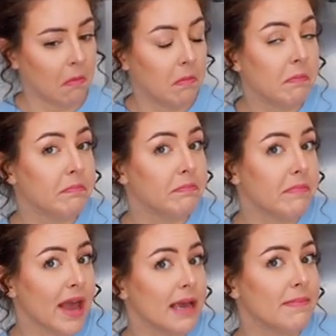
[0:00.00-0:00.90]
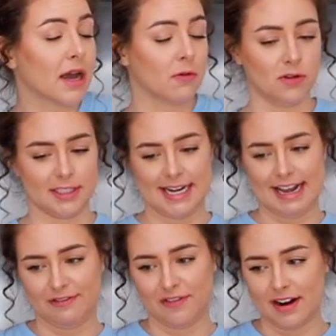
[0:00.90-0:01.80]
Maybe I want an
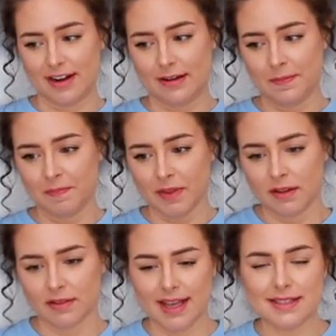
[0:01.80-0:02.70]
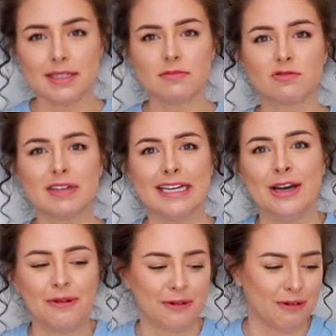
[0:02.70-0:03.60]
air fryer. That seems really